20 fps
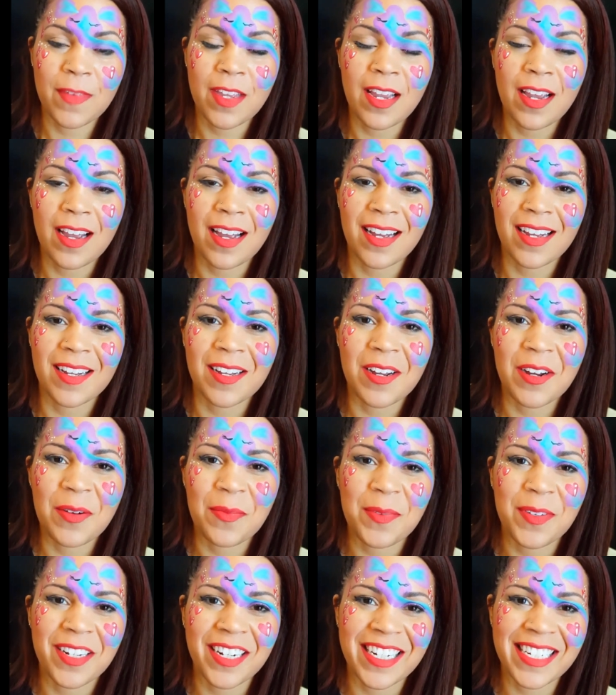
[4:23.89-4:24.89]
Uh, I uh, hope you
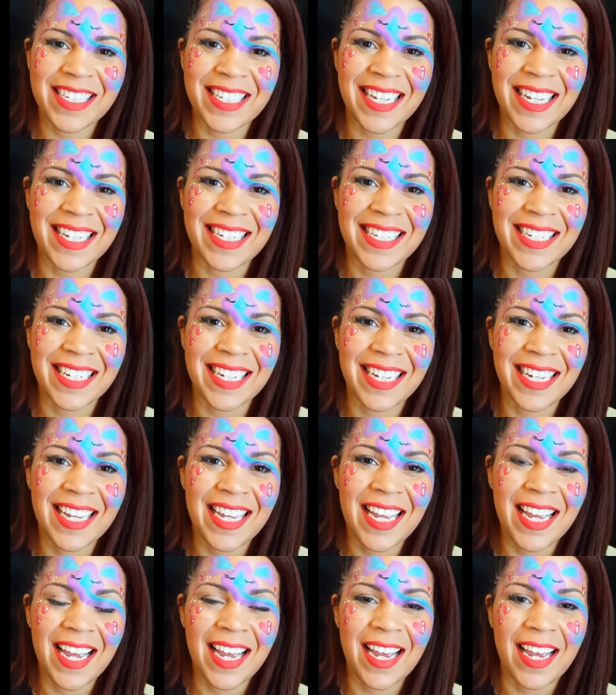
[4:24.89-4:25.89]
guys liked it,
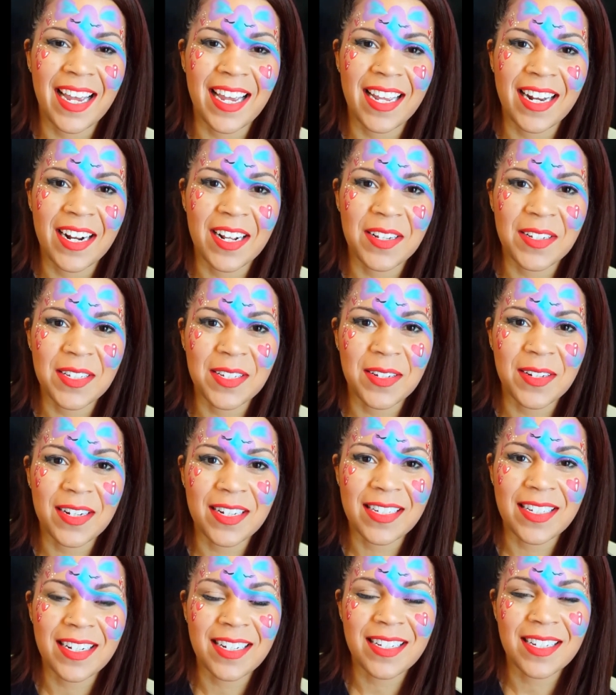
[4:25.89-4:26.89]
and I'll see you guys next time.